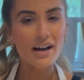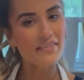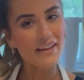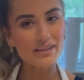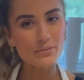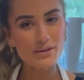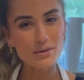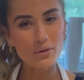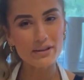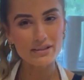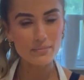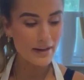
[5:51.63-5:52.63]
and that's what's
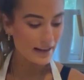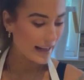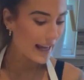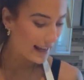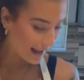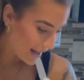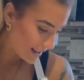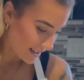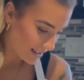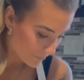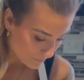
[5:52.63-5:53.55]
going to make it candied.